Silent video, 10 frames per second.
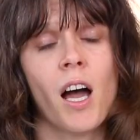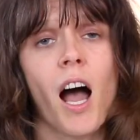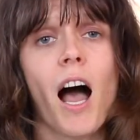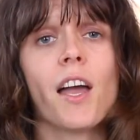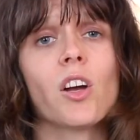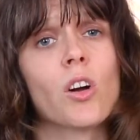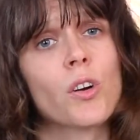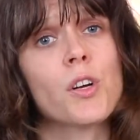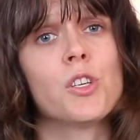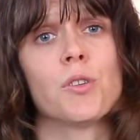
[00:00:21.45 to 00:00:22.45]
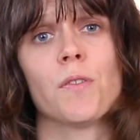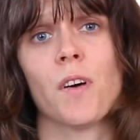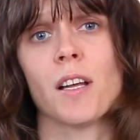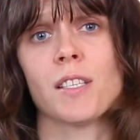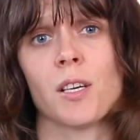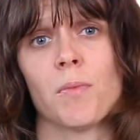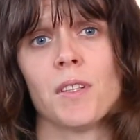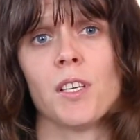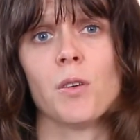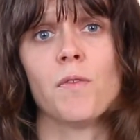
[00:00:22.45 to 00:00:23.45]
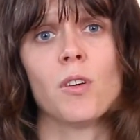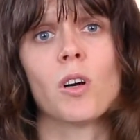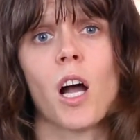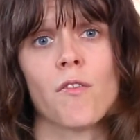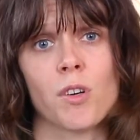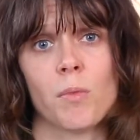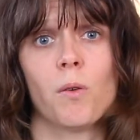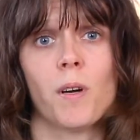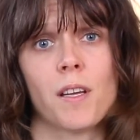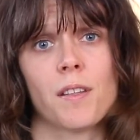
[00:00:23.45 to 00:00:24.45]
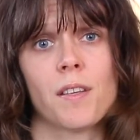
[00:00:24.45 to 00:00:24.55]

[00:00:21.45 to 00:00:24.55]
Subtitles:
I encourage you to find someone that you feel comfortable with,